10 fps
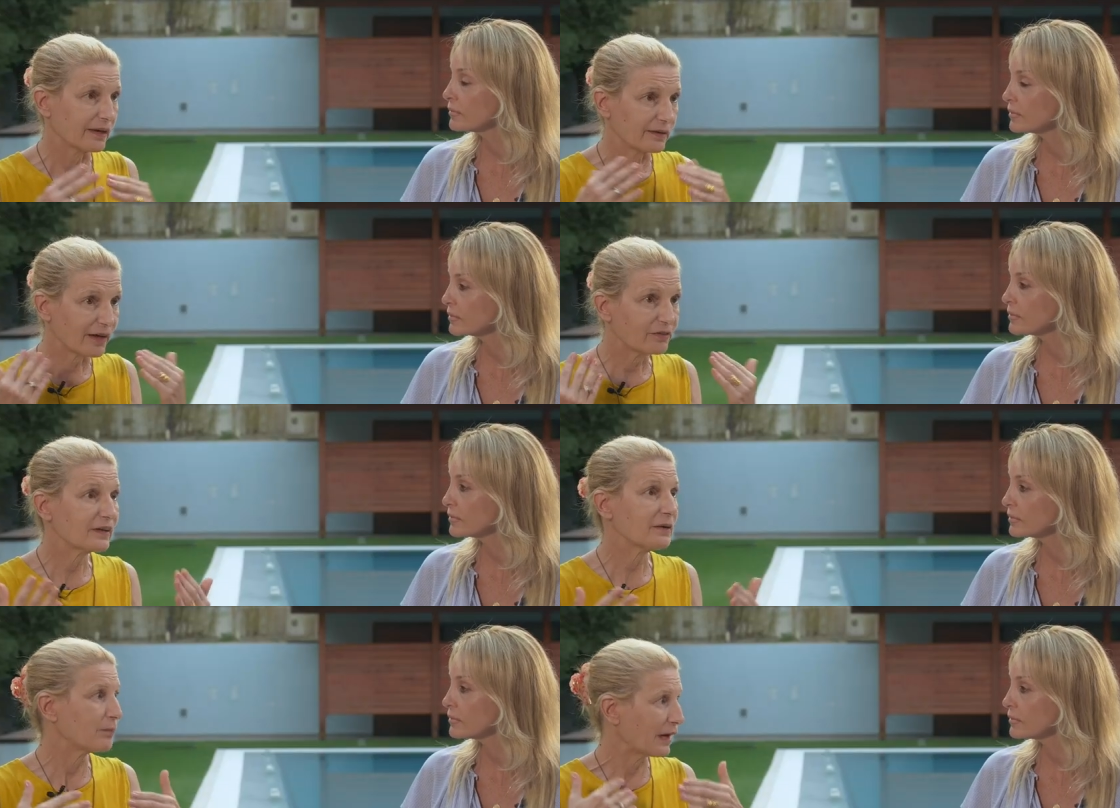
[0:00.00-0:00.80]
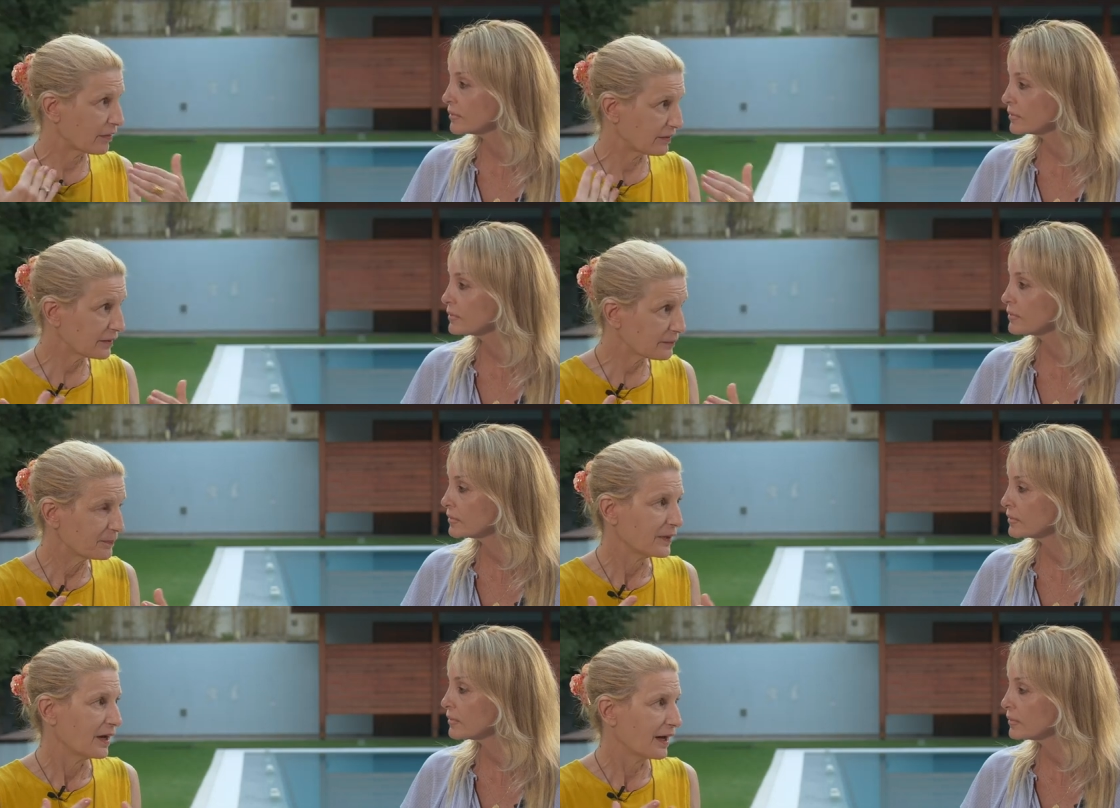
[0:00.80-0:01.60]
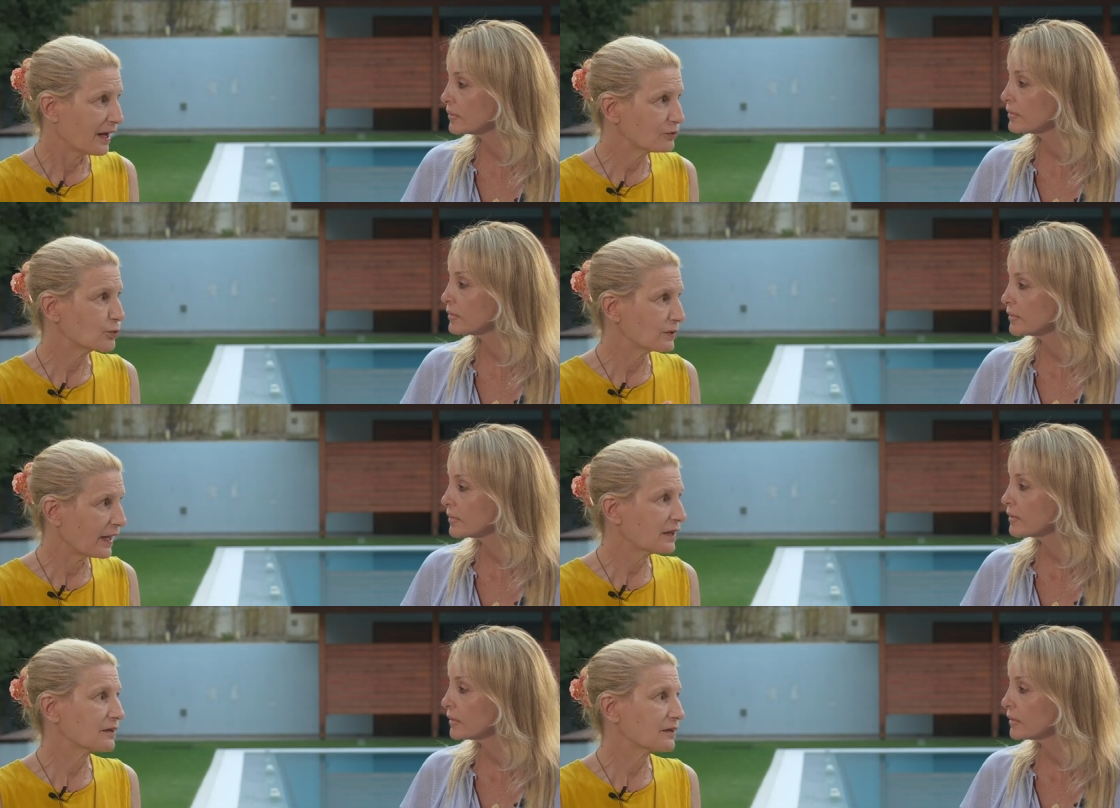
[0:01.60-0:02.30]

Speaker 1: every bather has to take